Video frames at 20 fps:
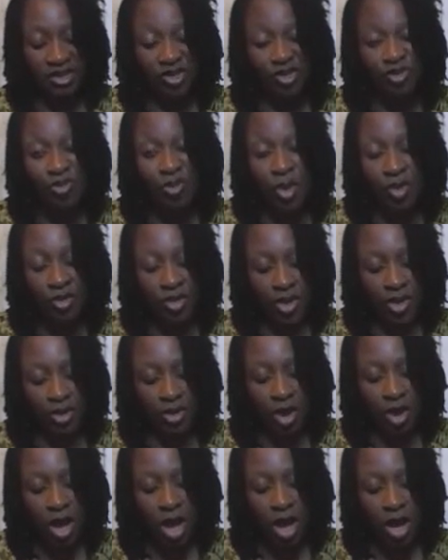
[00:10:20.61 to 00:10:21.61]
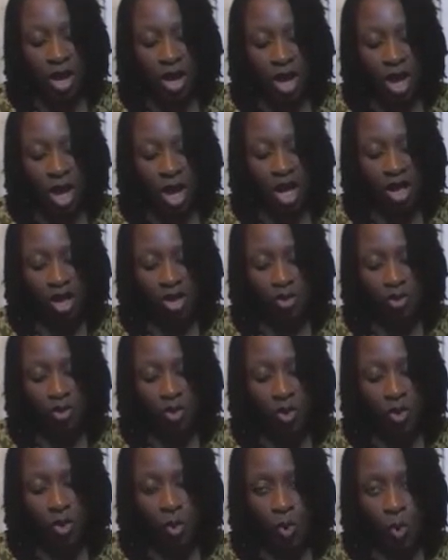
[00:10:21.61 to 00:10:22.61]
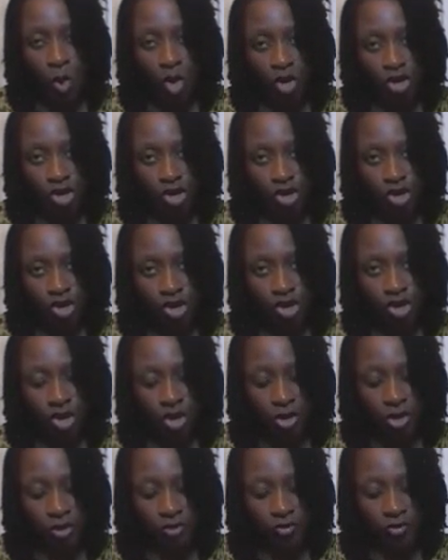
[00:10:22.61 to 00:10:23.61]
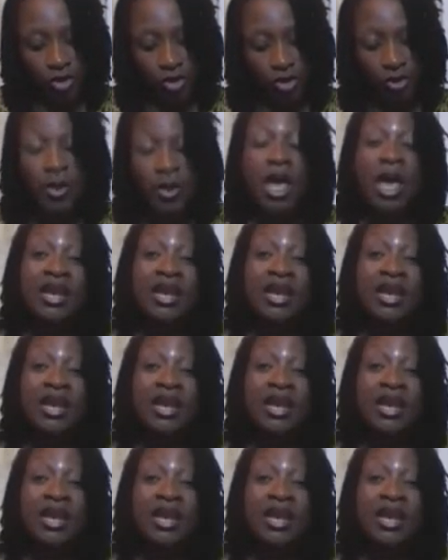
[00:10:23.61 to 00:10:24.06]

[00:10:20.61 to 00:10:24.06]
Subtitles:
And tomorrow I'll wash through.